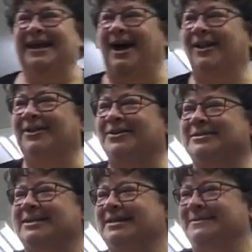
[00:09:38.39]
All of
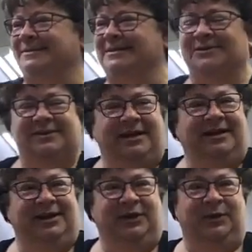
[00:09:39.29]
those husbands out
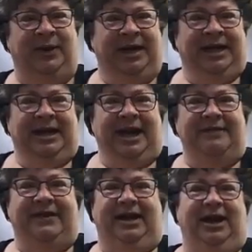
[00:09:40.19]
there.
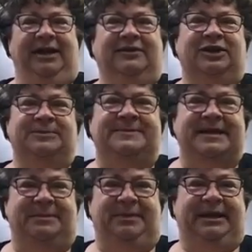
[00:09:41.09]
I've had a lot of
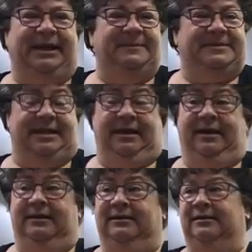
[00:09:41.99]
curbside pickups,
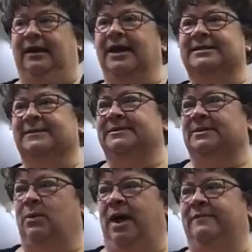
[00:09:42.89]
and husbands
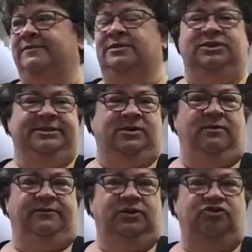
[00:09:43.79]
and wives are just
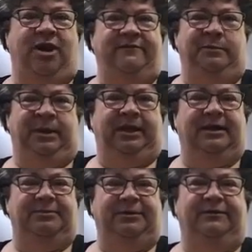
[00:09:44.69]
going for a drive and
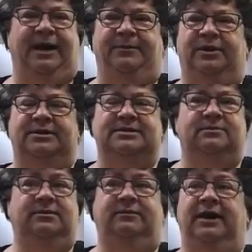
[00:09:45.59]
picking up their fabrics.
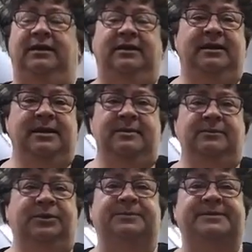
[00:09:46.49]
And we've had
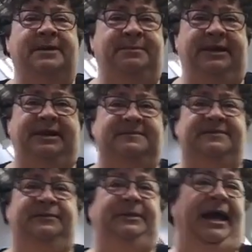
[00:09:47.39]
curbside
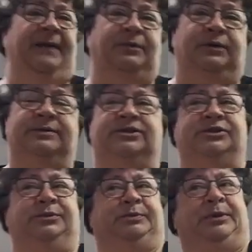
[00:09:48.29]
pickups from Camrose,
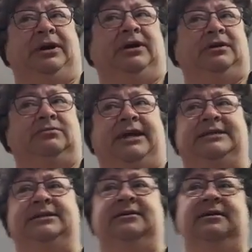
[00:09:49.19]
Sherwood Park,
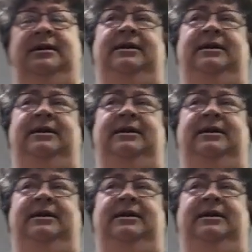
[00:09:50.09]
Red Deer,